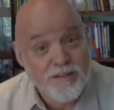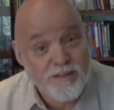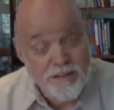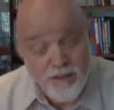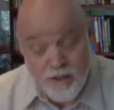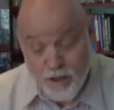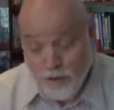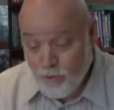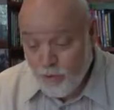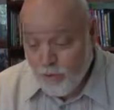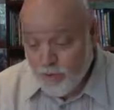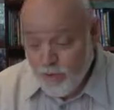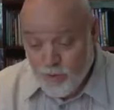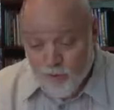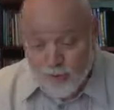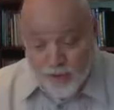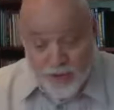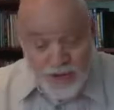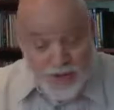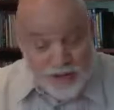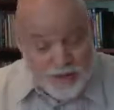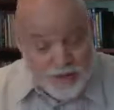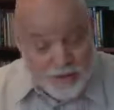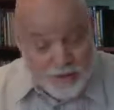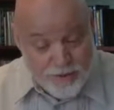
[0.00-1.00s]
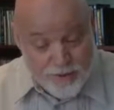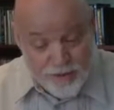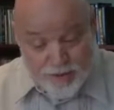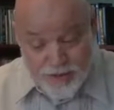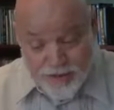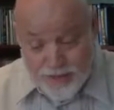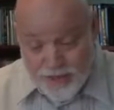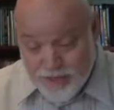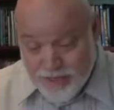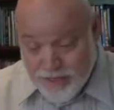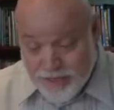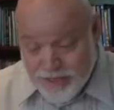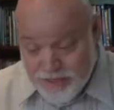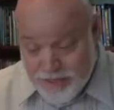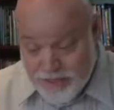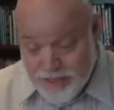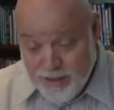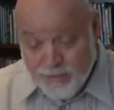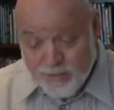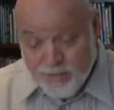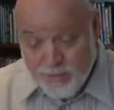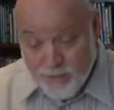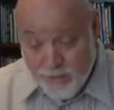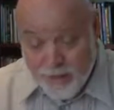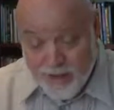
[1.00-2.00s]
The only way I know to
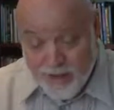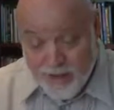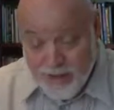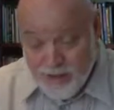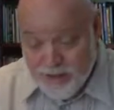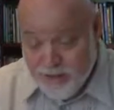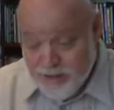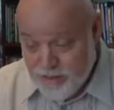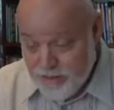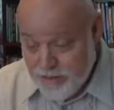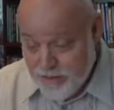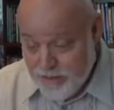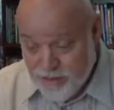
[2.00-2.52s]
separate,